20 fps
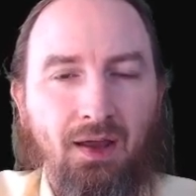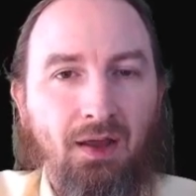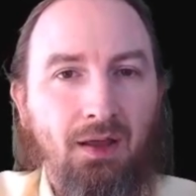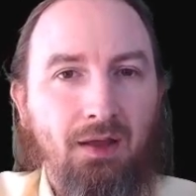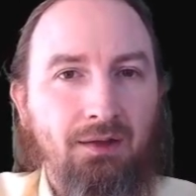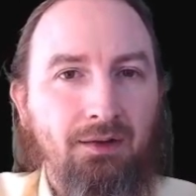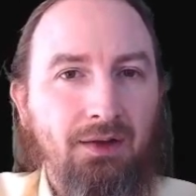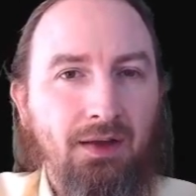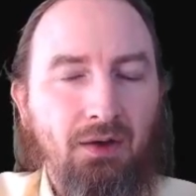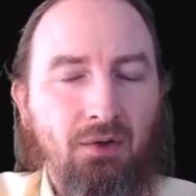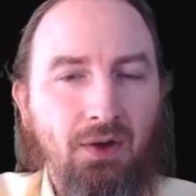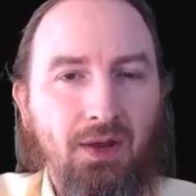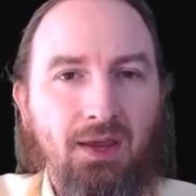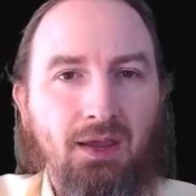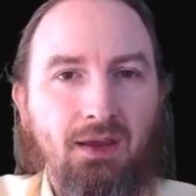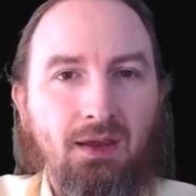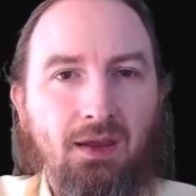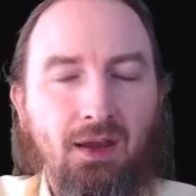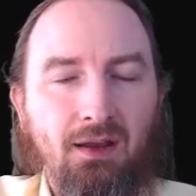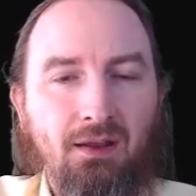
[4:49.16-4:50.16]
Now I
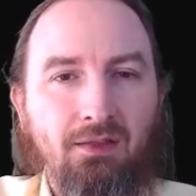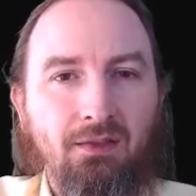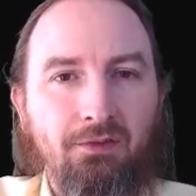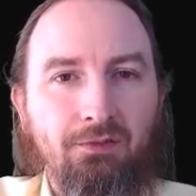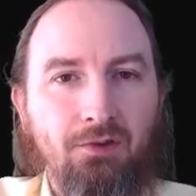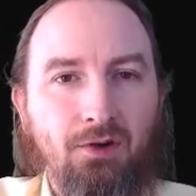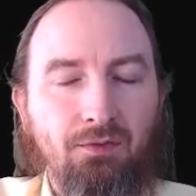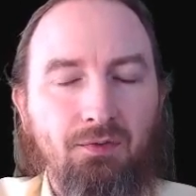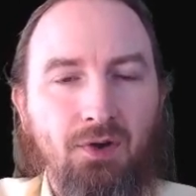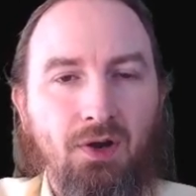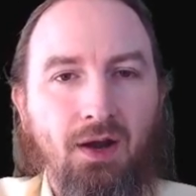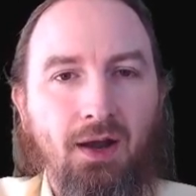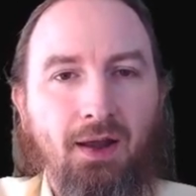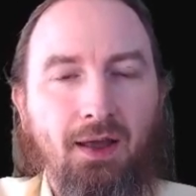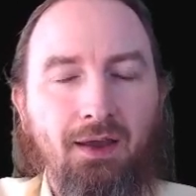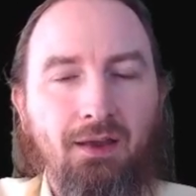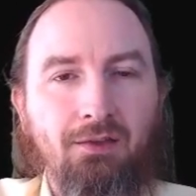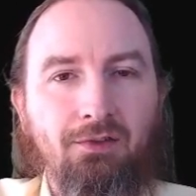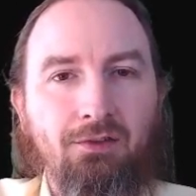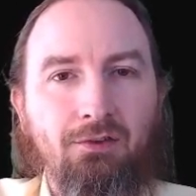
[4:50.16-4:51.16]
can get in the server and
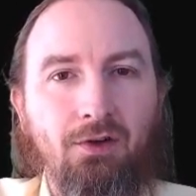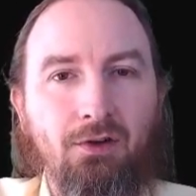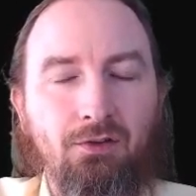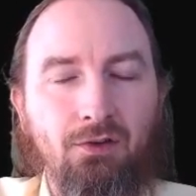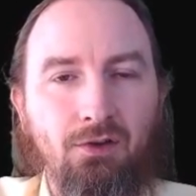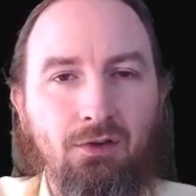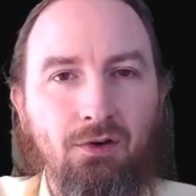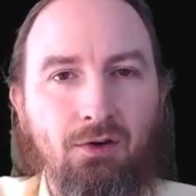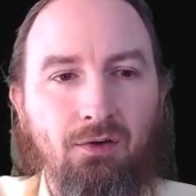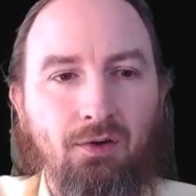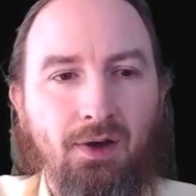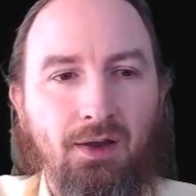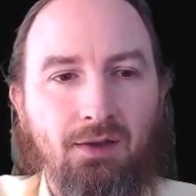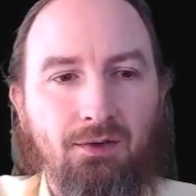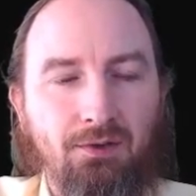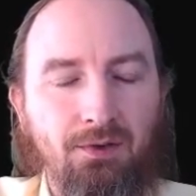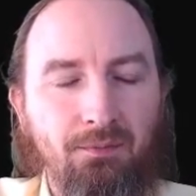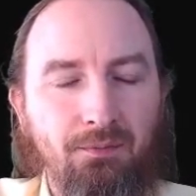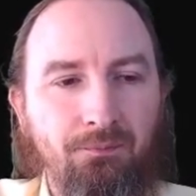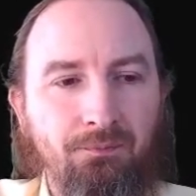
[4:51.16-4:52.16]
I can start to look
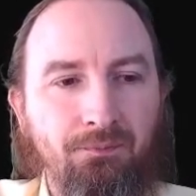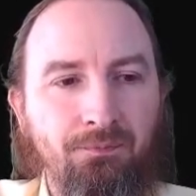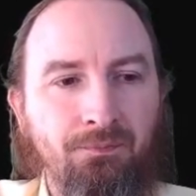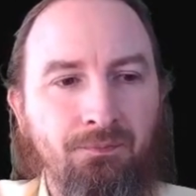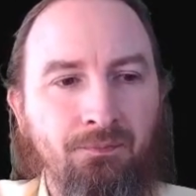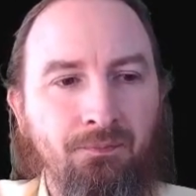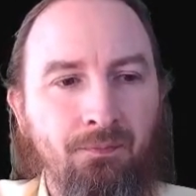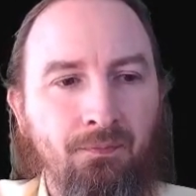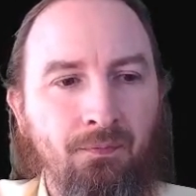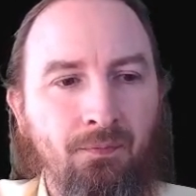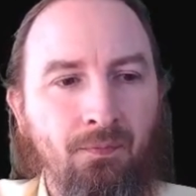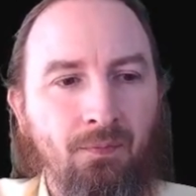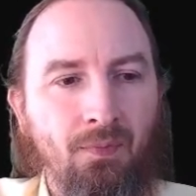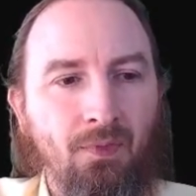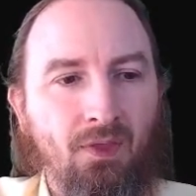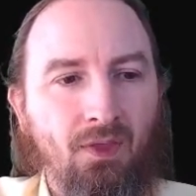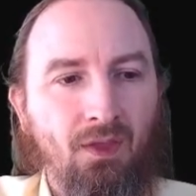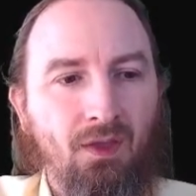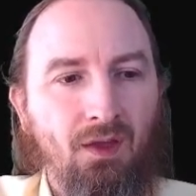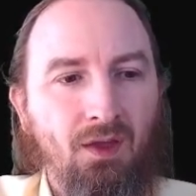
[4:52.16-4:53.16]
around.
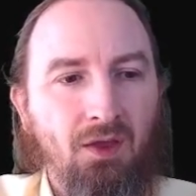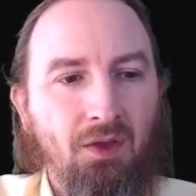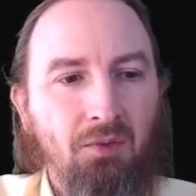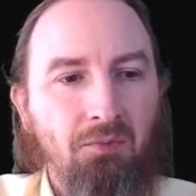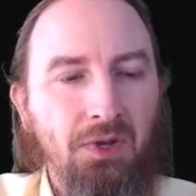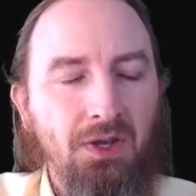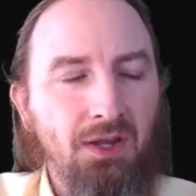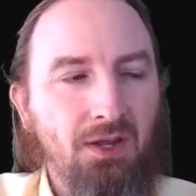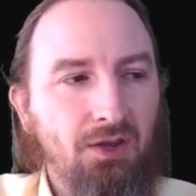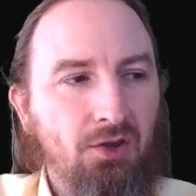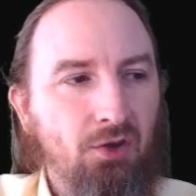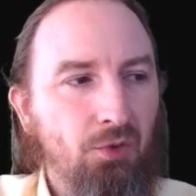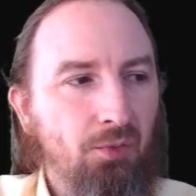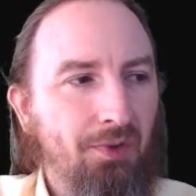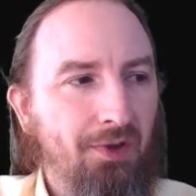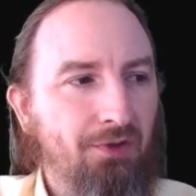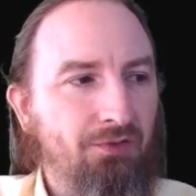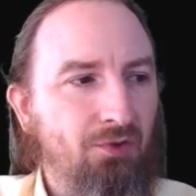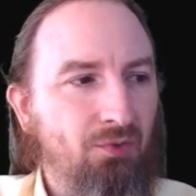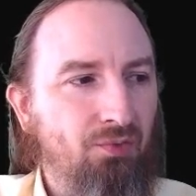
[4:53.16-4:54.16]
Minikube
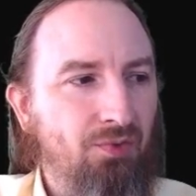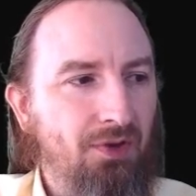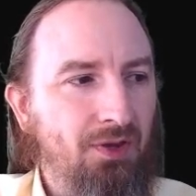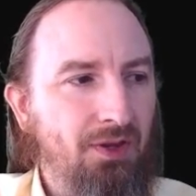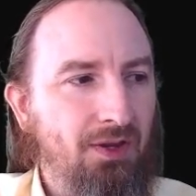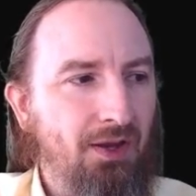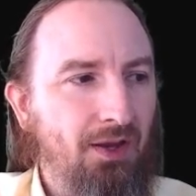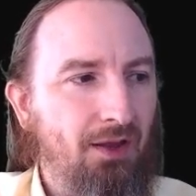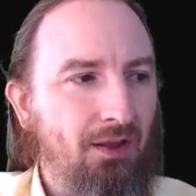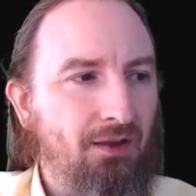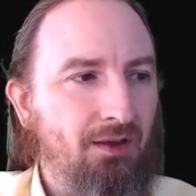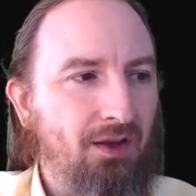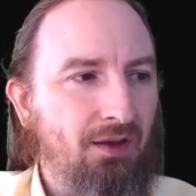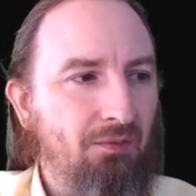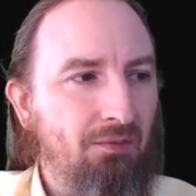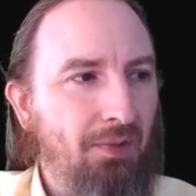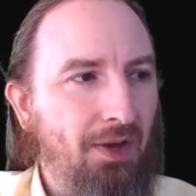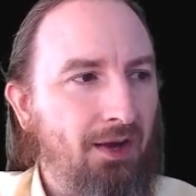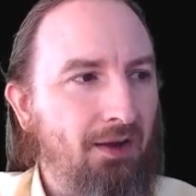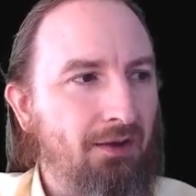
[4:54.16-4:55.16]
is a really
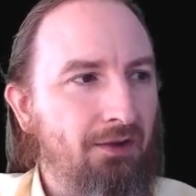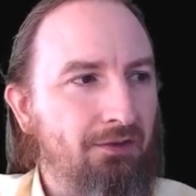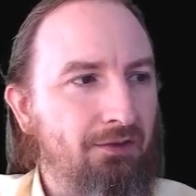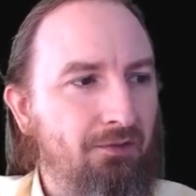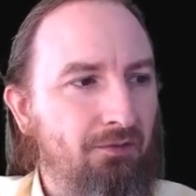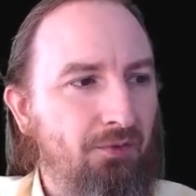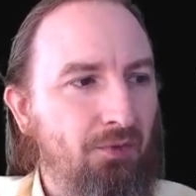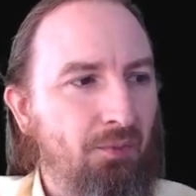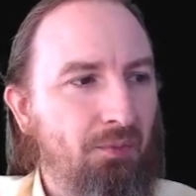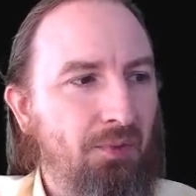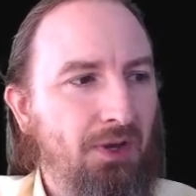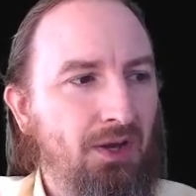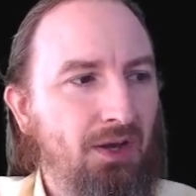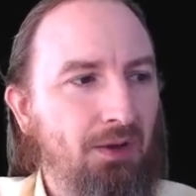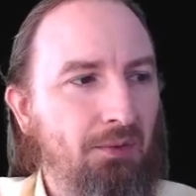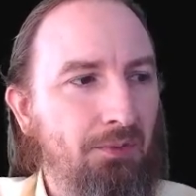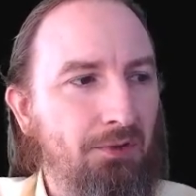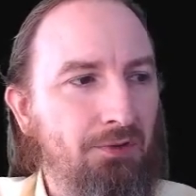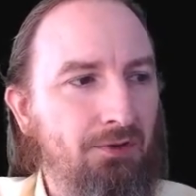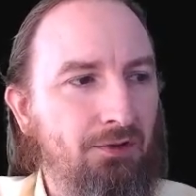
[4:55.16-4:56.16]
elegant mechanism for being
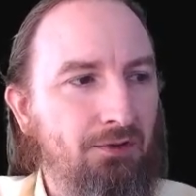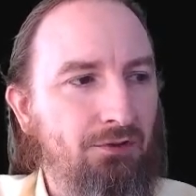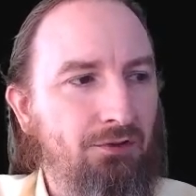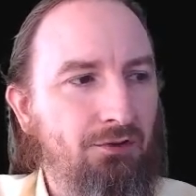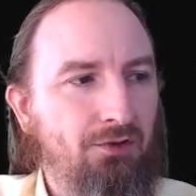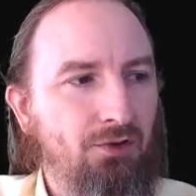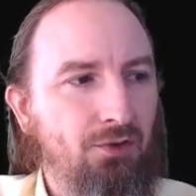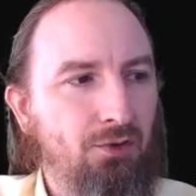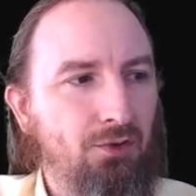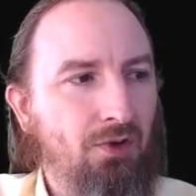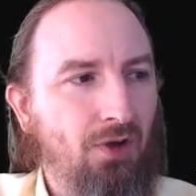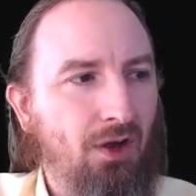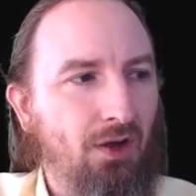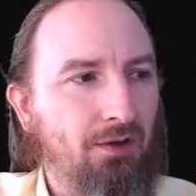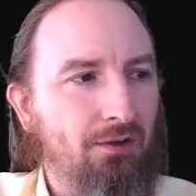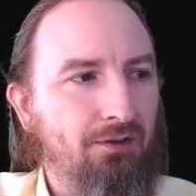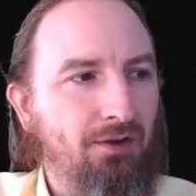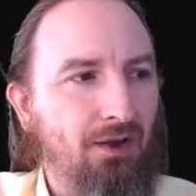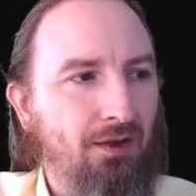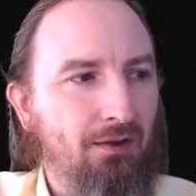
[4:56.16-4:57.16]
able to do
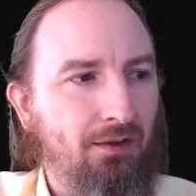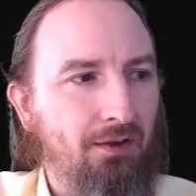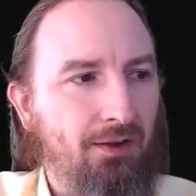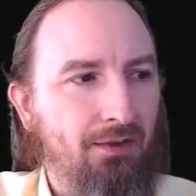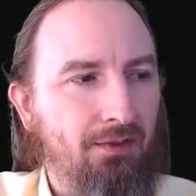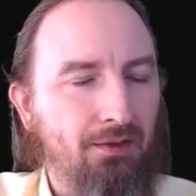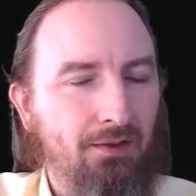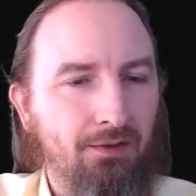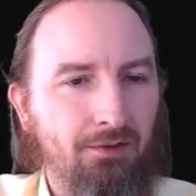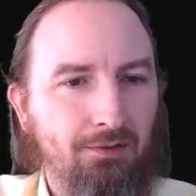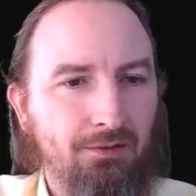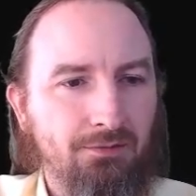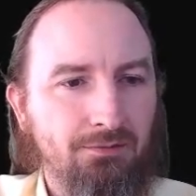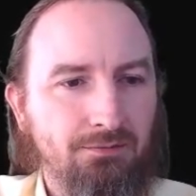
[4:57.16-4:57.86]
content like this.